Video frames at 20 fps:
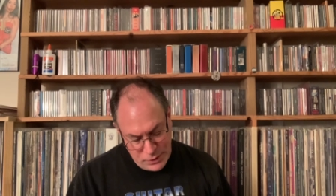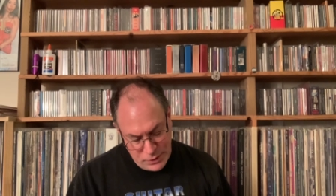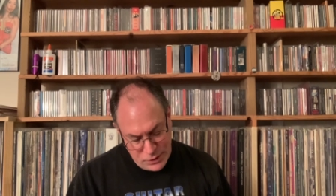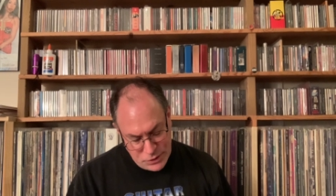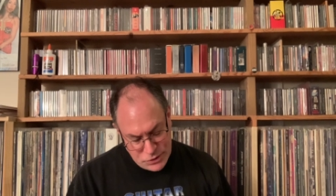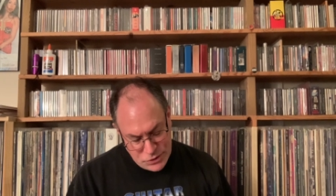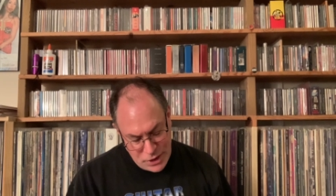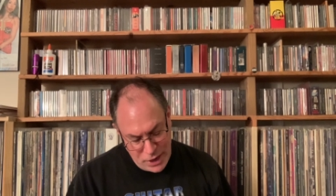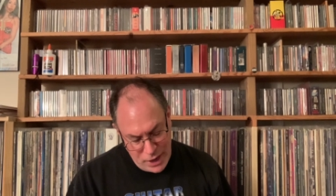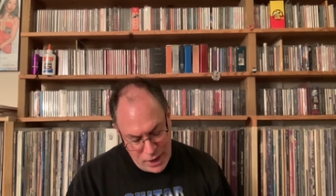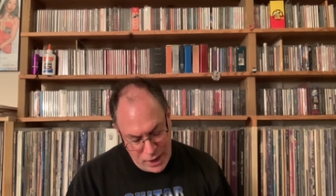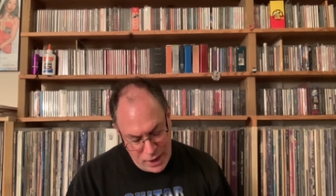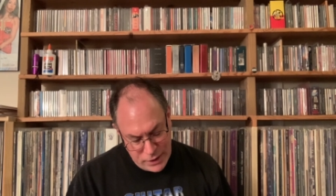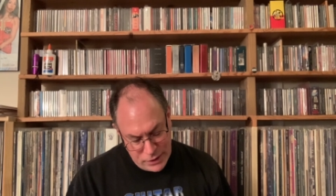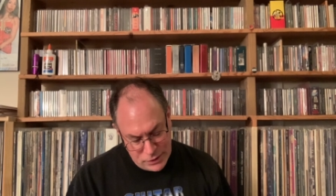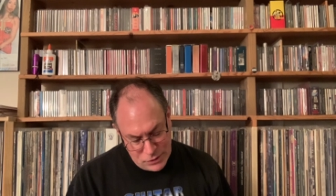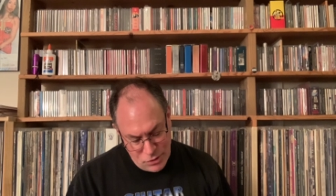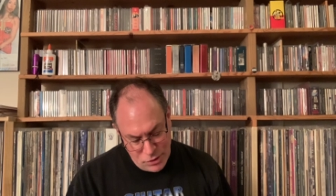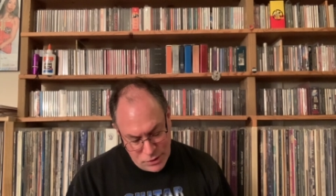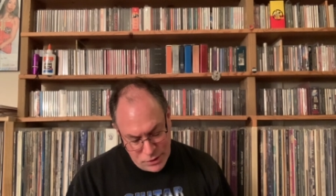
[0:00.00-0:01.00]
is Hanging
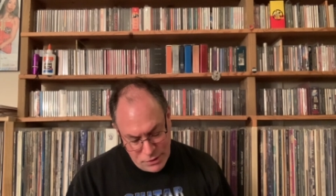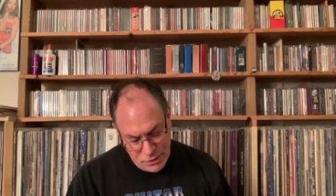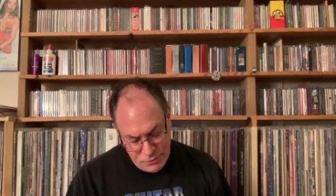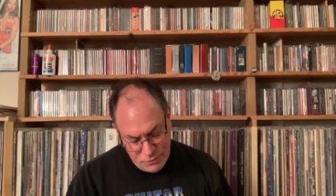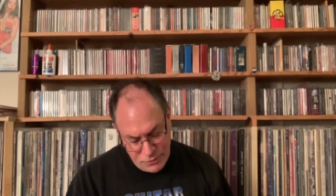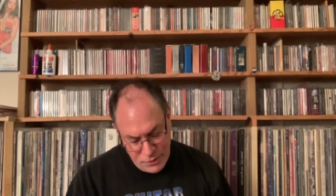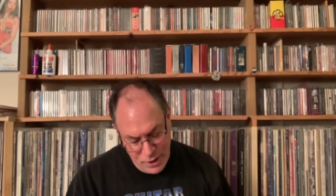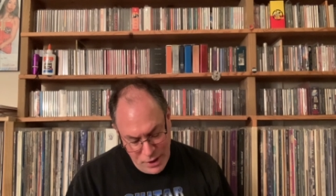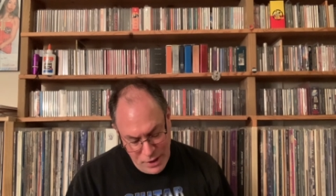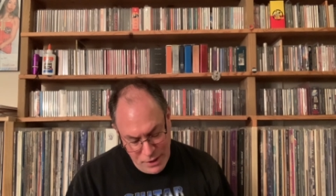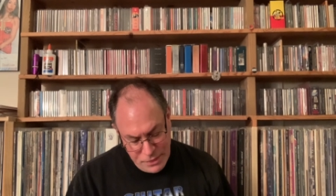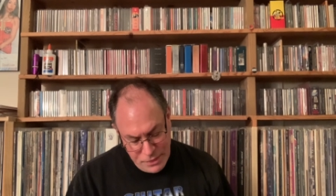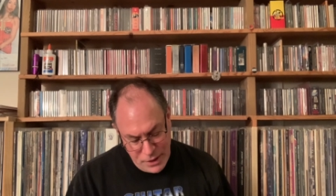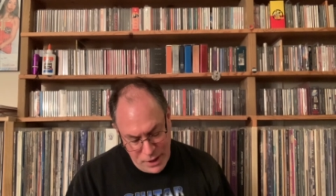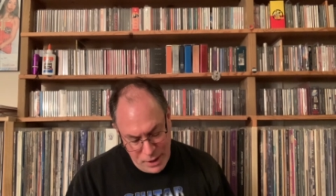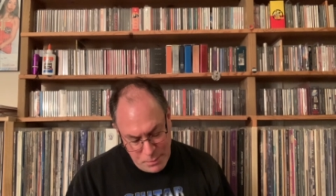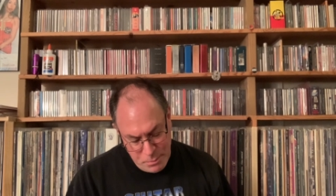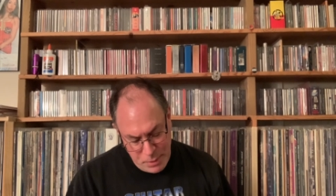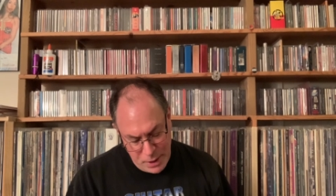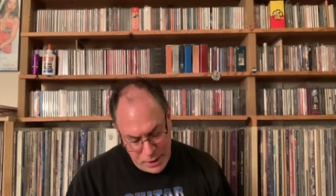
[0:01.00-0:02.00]
Long Enough,
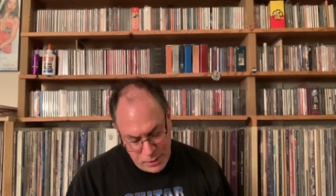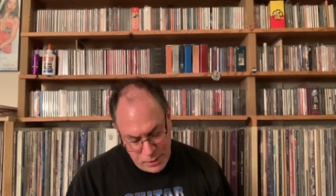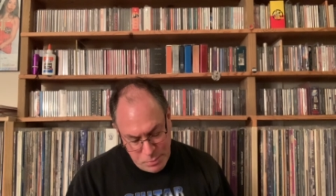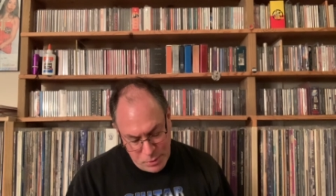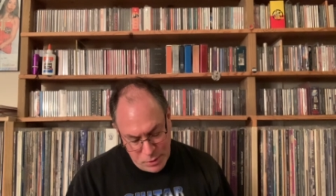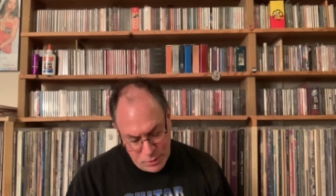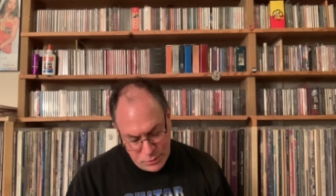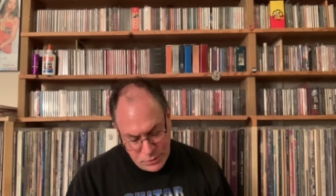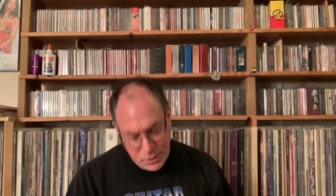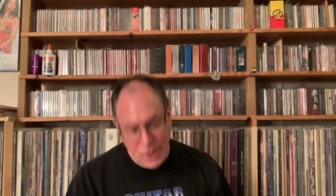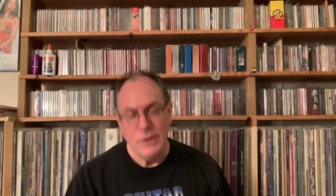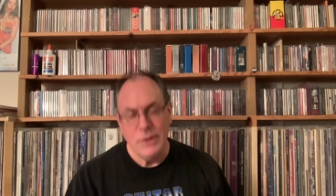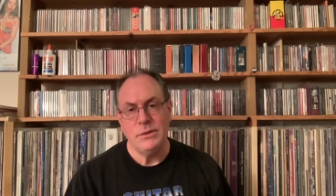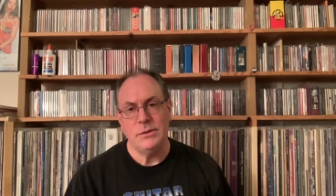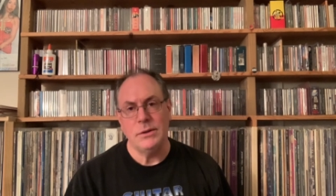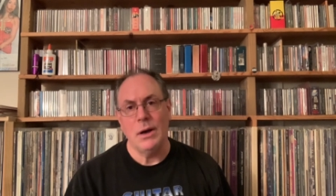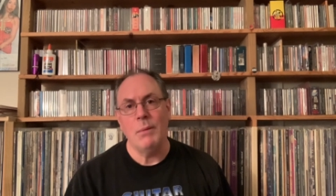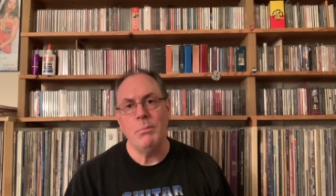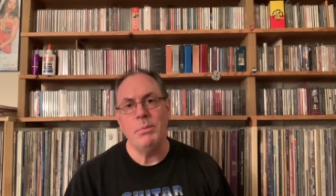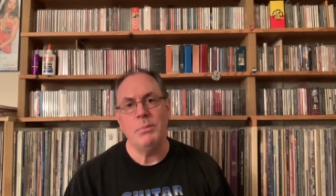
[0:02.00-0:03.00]
the Pettibone
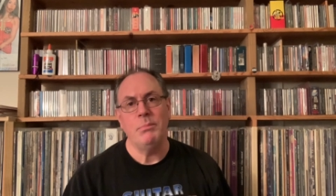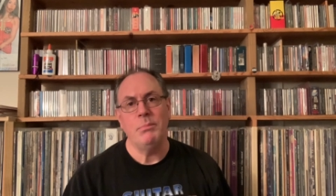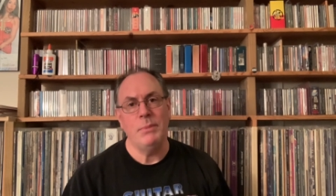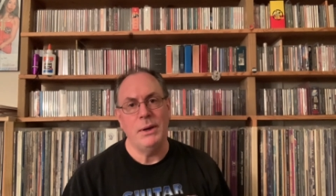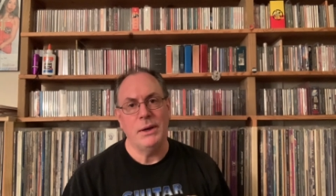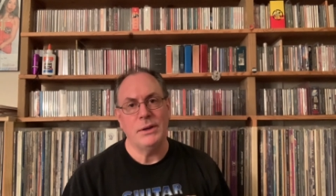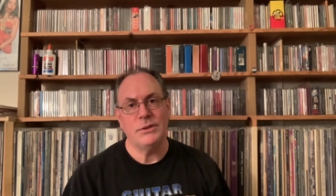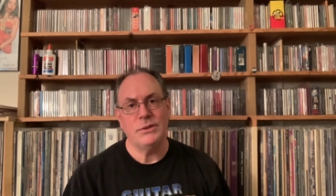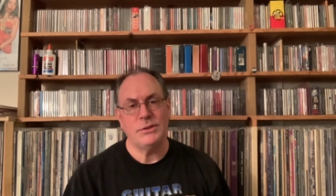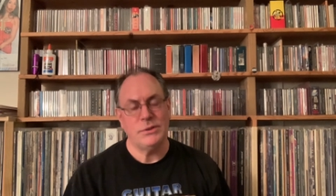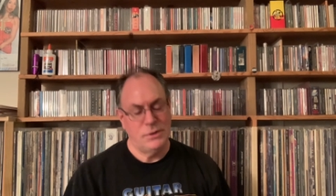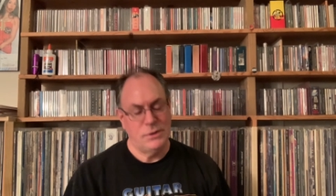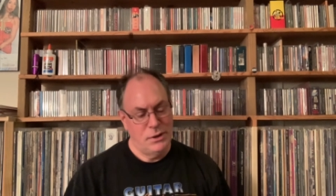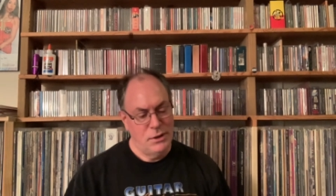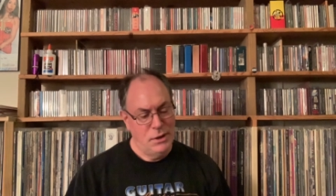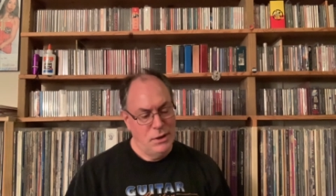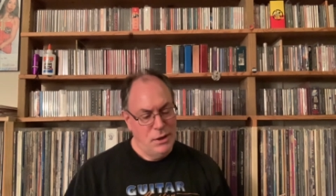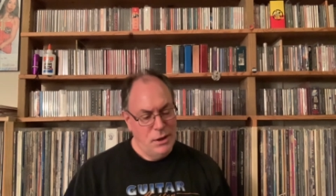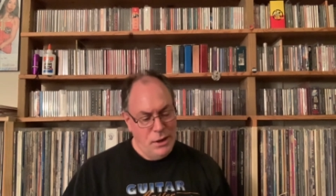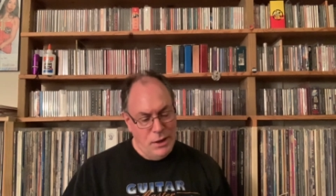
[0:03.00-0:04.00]
dub mix.
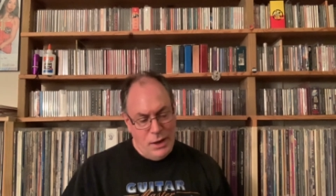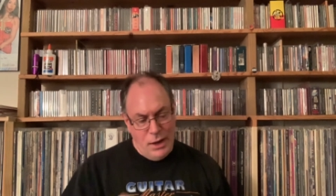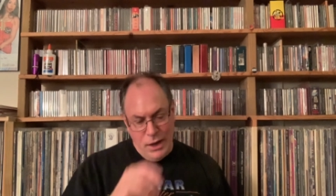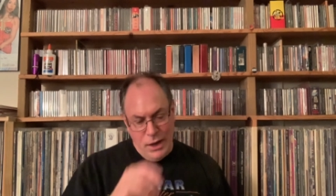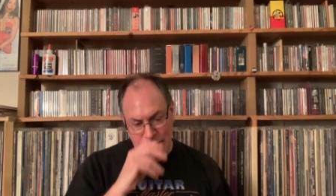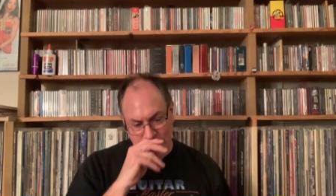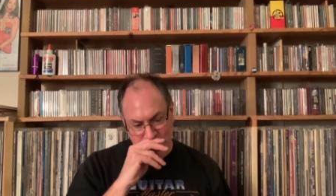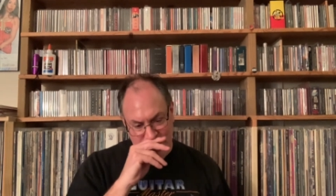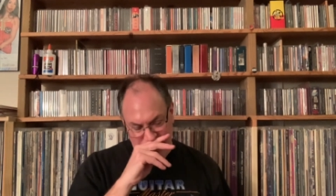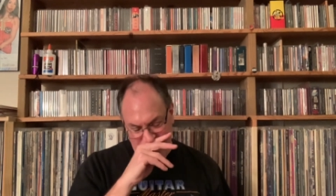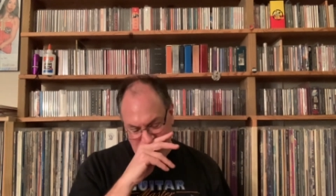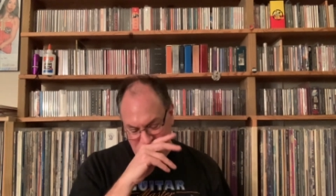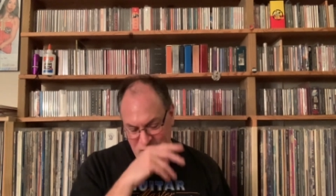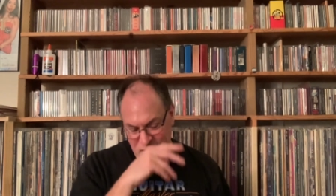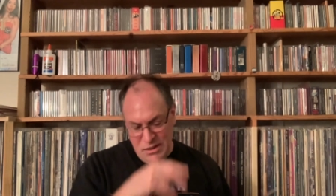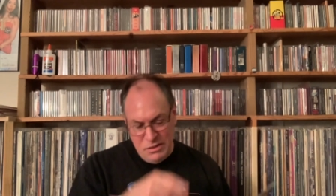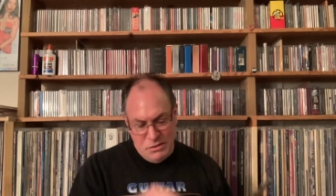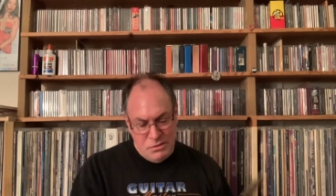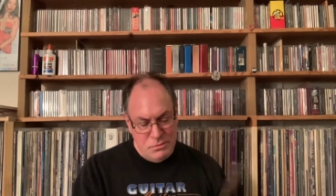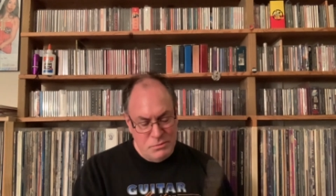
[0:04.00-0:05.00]
And
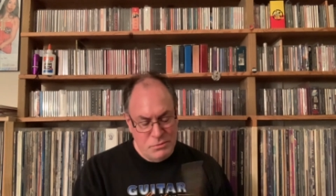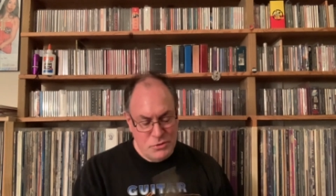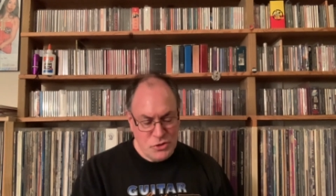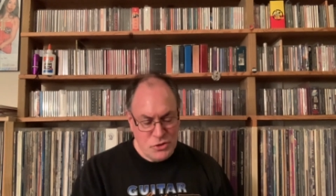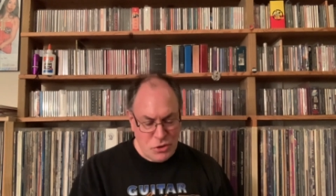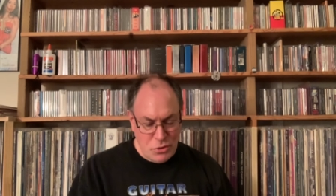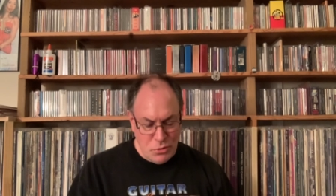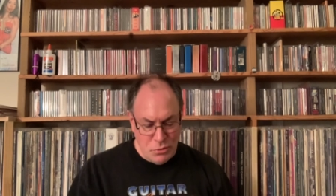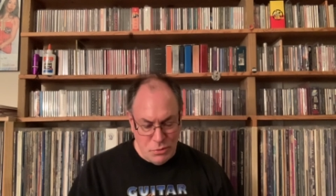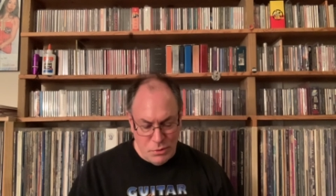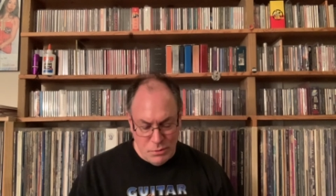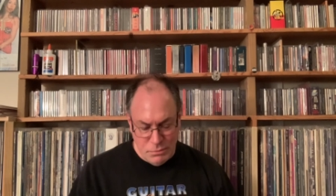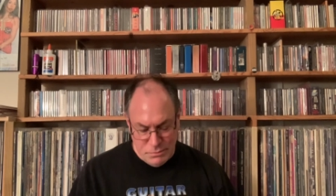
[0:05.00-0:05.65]
so